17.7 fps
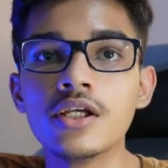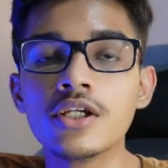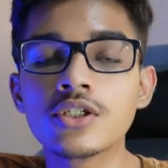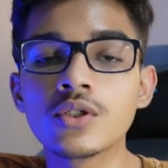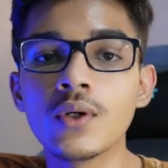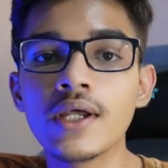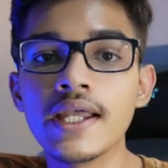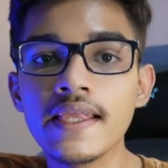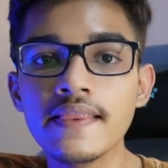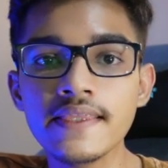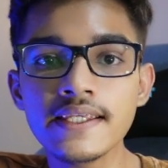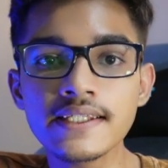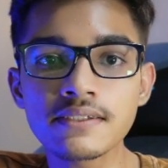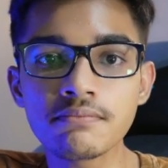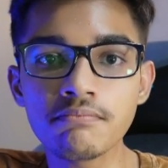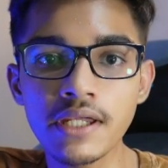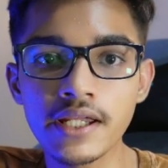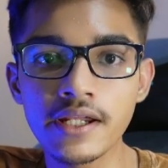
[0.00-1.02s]
So in
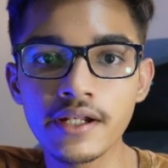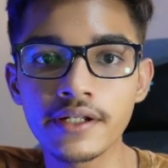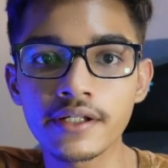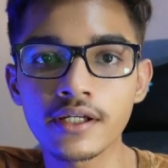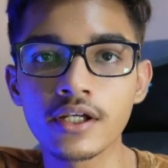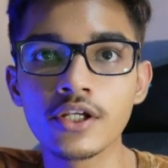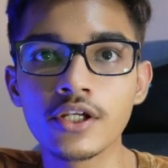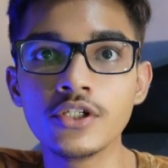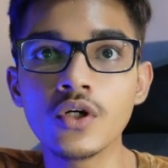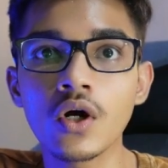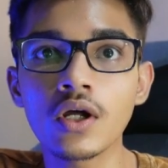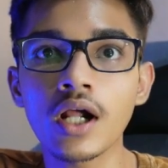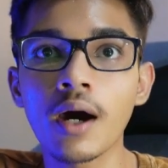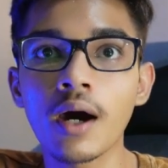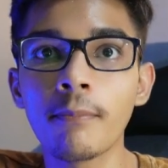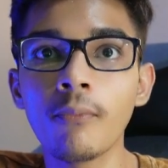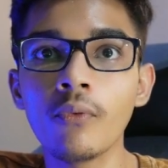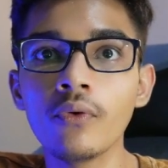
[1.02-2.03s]
this mate, your
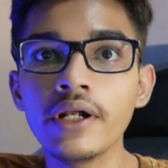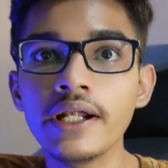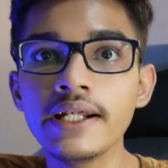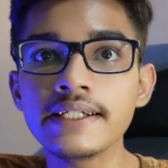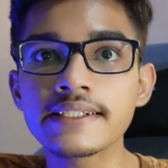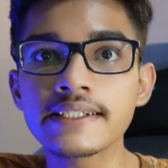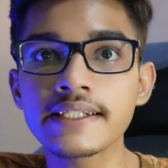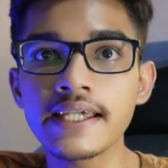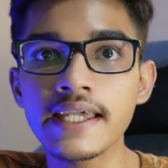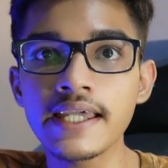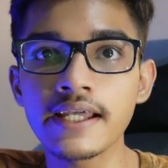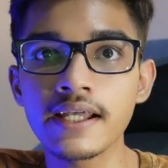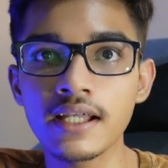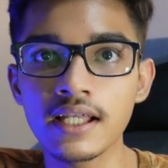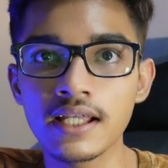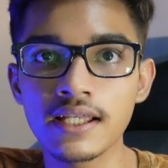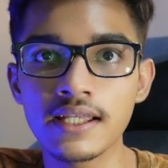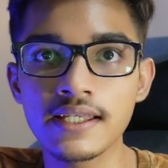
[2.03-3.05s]
opponent's king
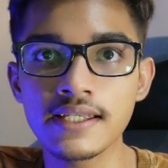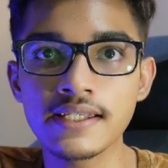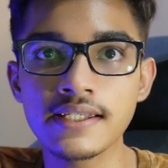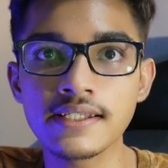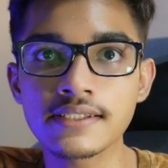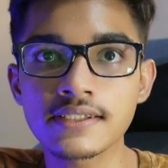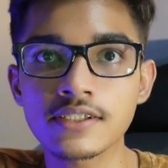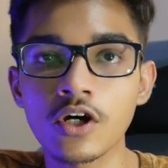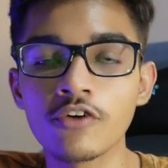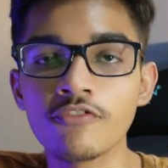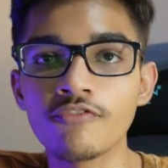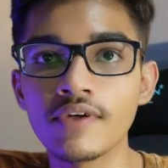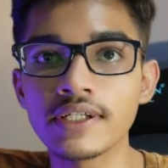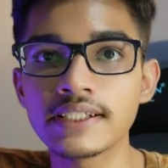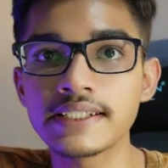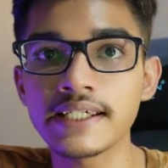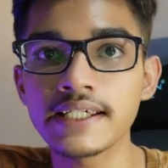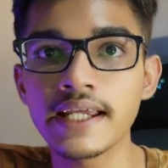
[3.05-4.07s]
is
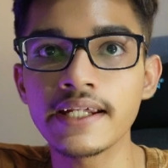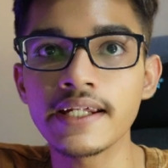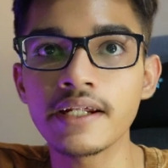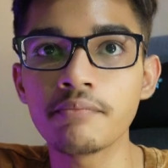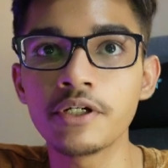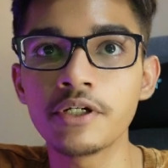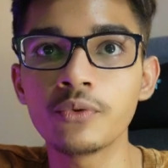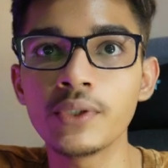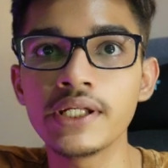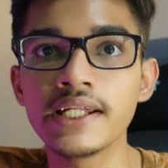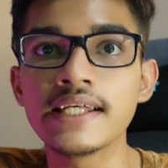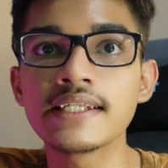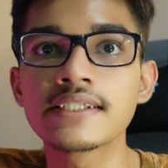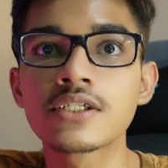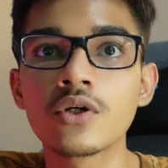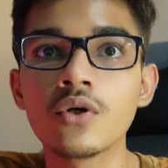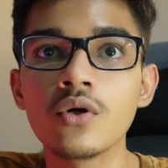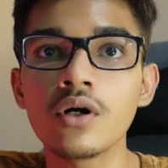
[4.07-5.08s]
confiscated between
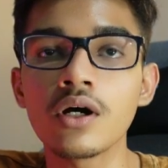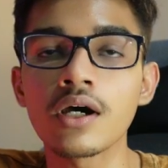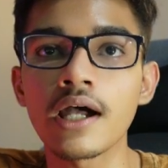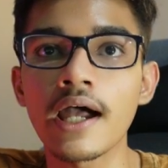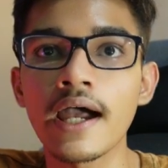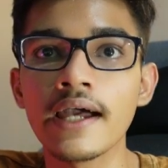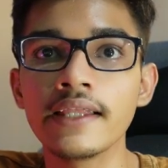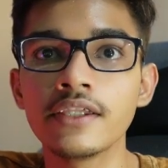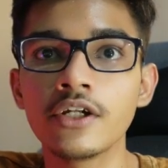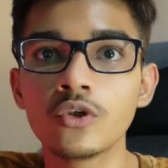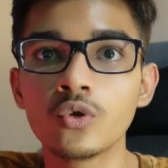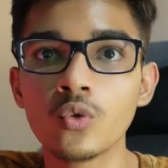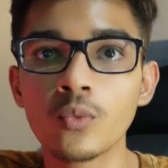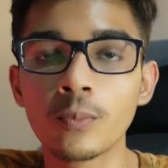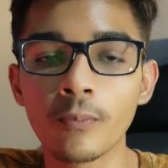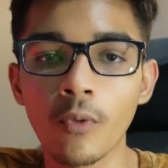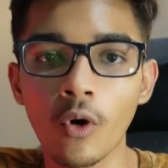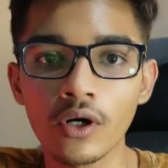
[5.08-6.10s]
his rook and the
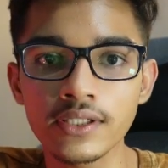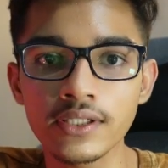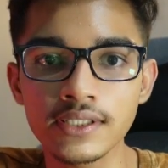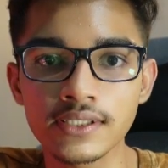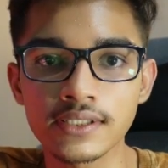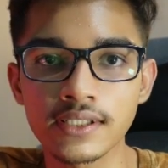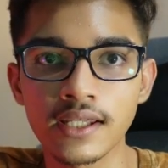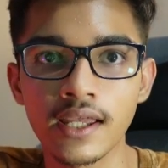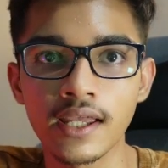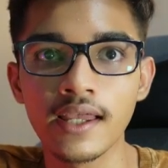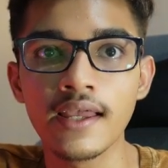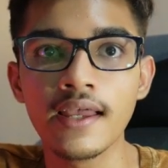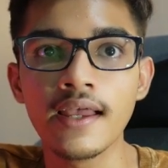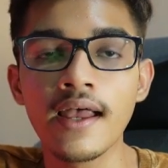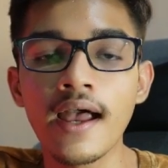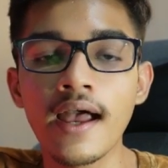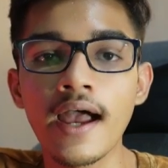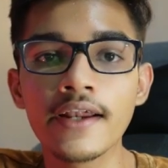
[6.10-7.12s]
2 pawns,
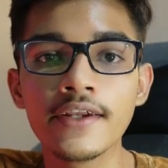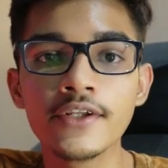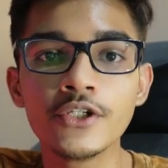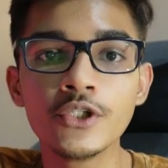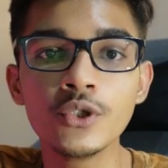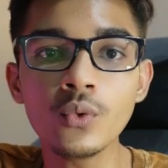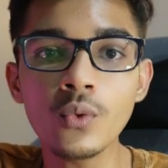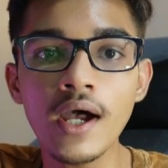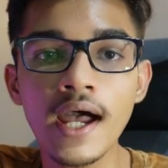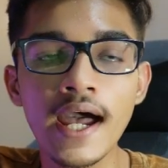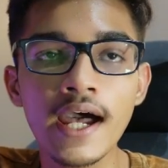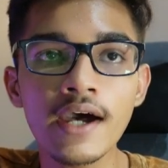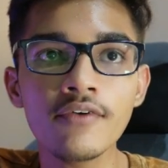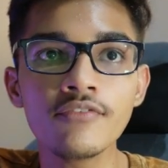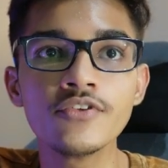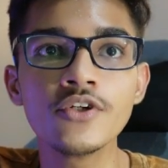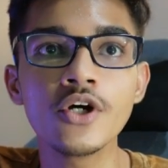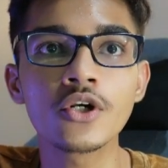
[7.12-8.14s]
and you
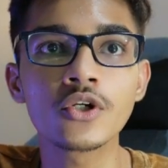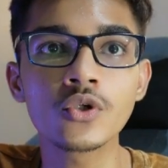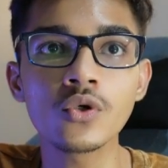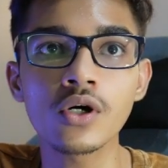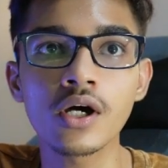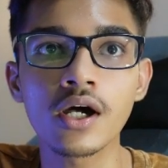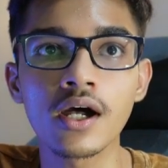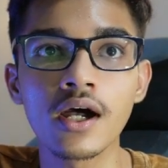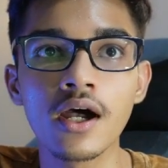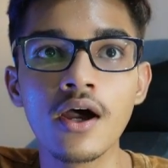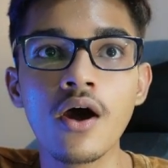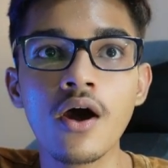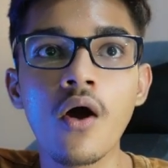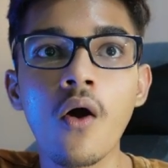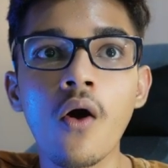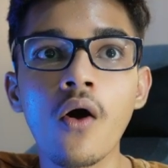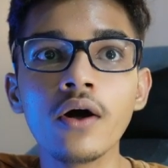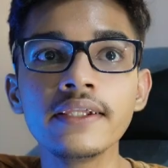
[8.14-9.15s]
have your rook
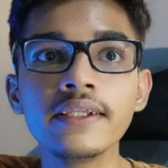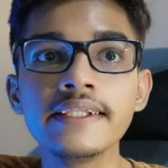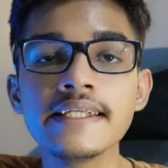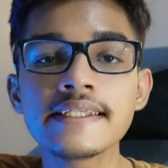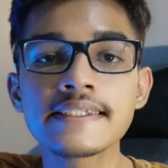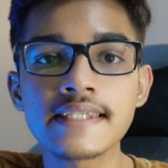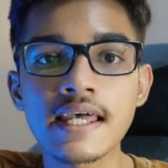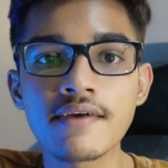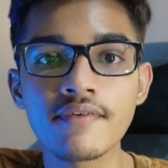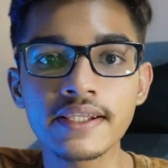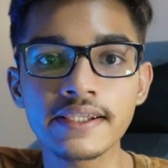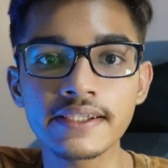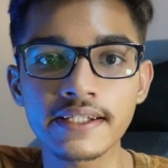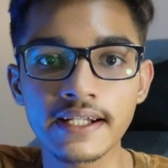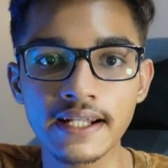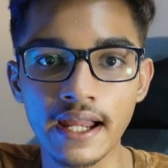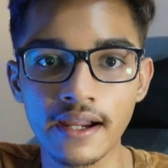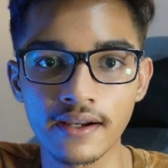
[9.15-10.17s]
on the 7th
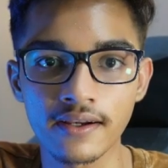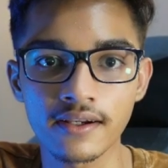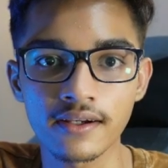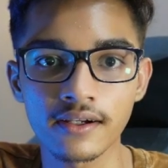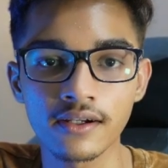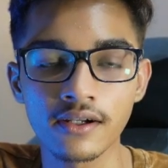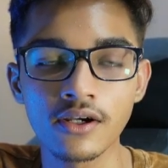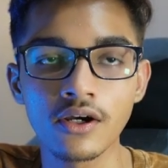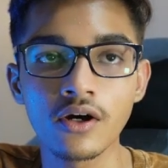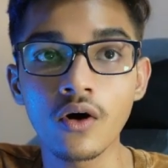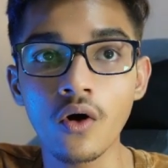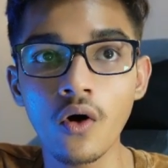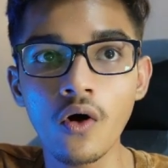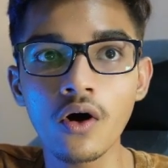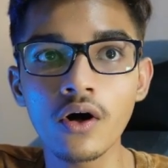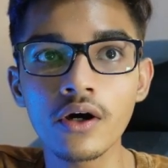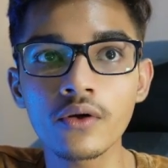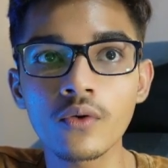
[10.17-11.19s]
rank,
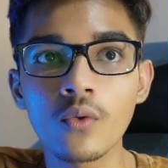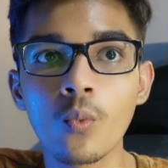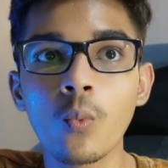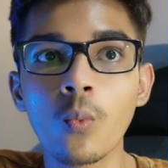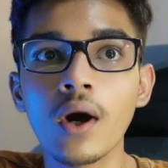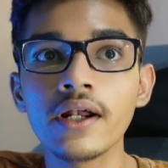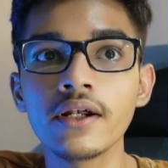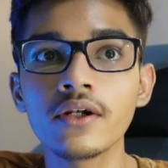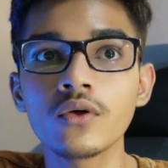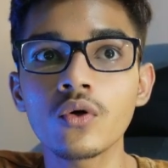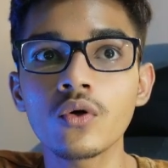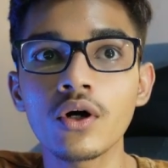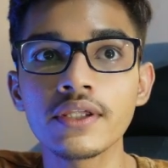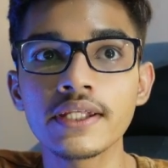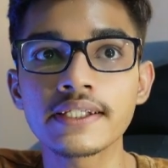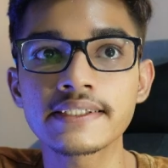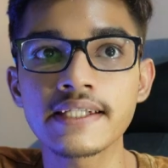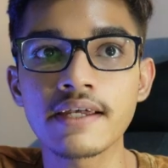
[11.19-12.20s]
or one rook
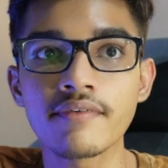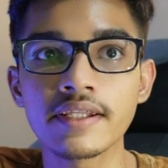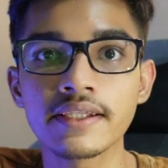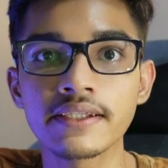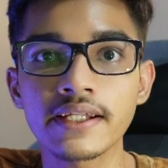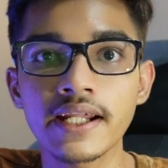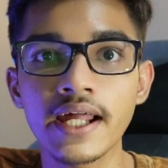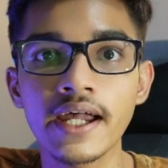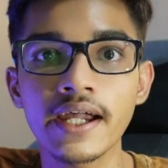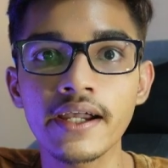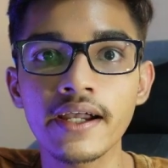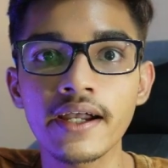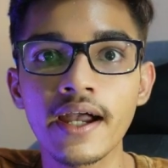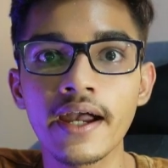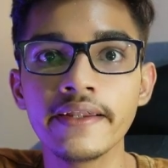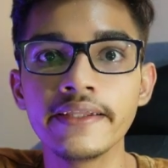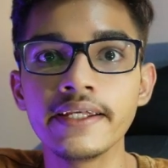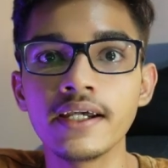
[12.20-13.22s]
on the 7th rank
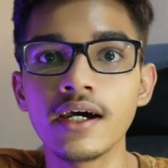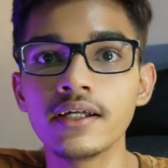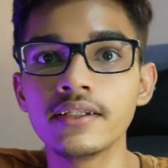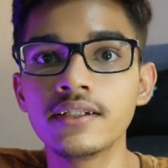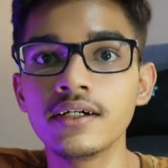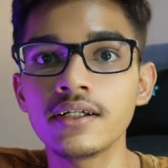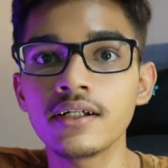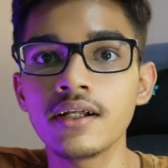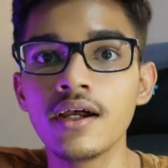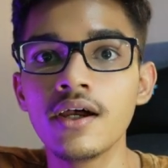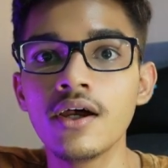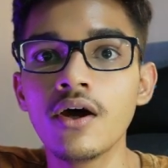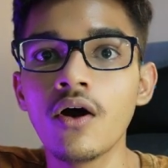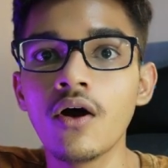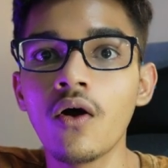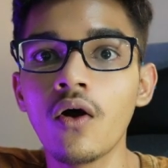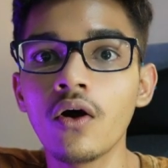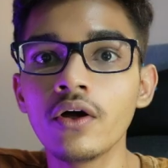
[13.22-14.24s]
and the other
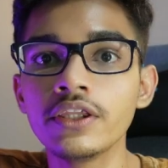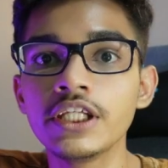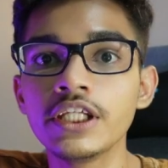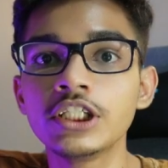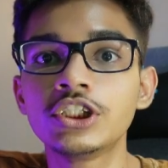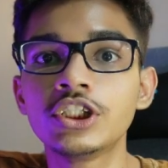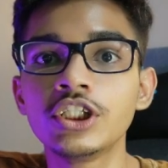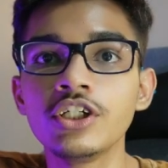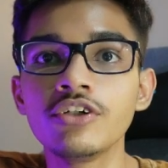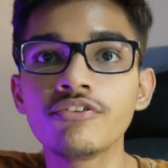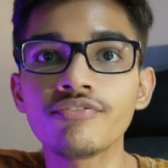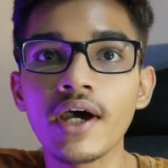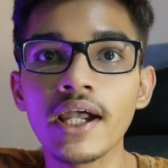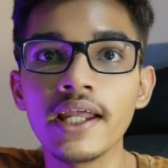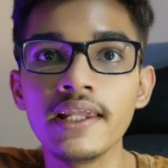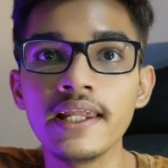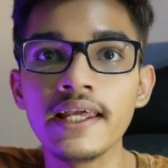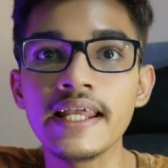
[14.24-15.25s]
on the g
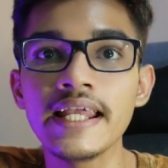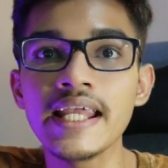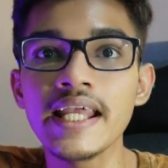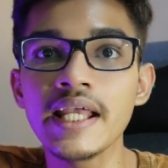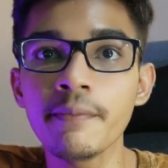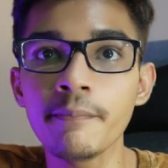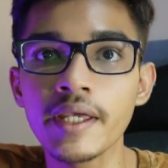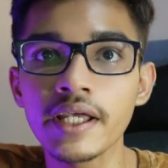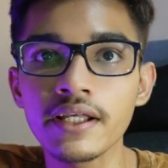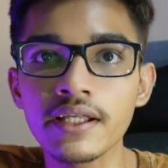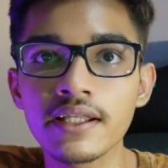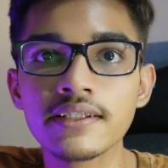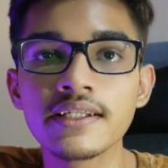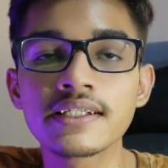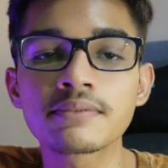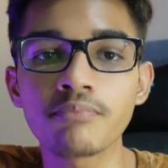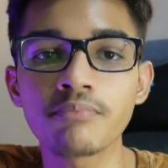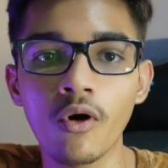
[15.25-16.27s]
file aiming
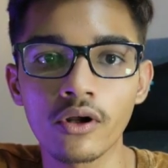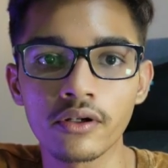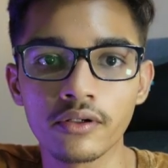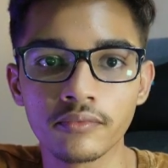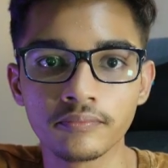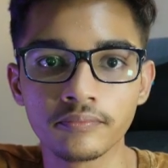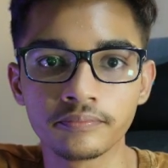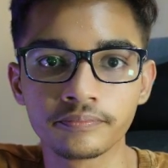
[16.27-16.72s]
this pawn.